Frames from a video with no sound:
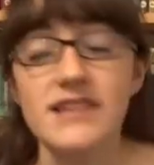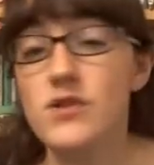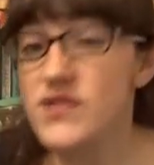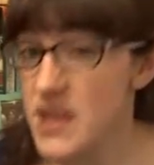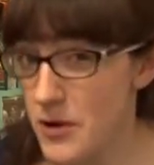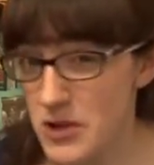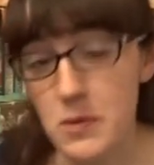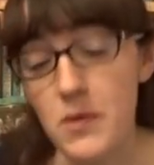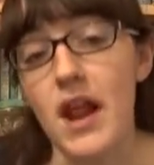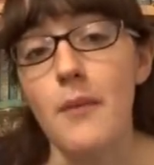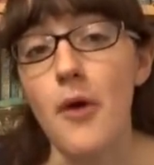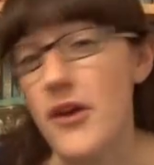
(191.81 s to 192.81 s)
It's also possible
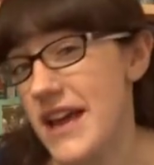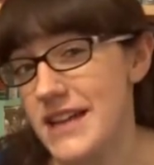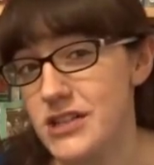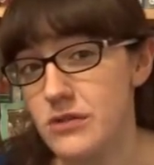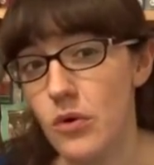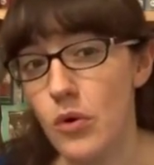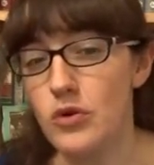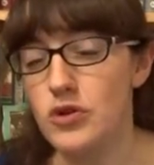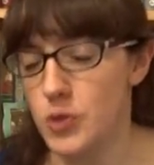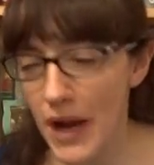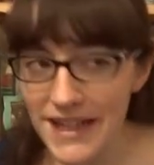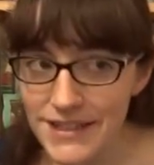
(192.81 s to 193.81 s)
that I won't get to all
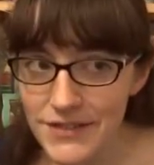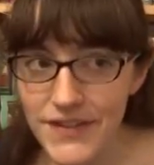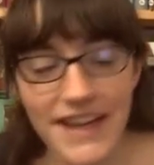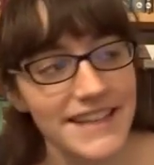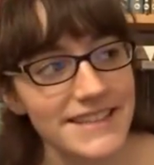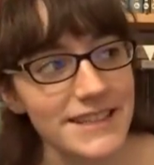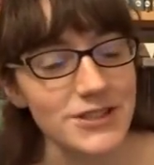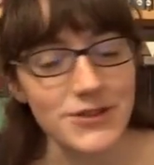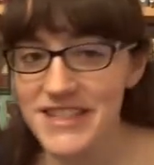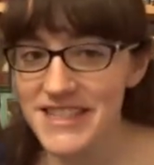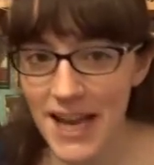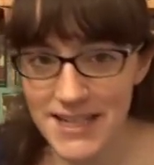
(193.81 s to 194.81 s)
12 in
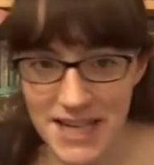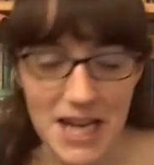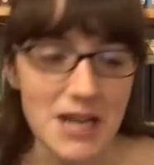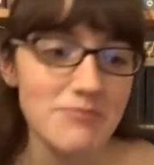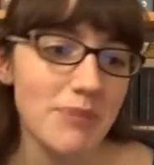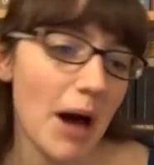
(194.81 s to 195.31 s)
2019,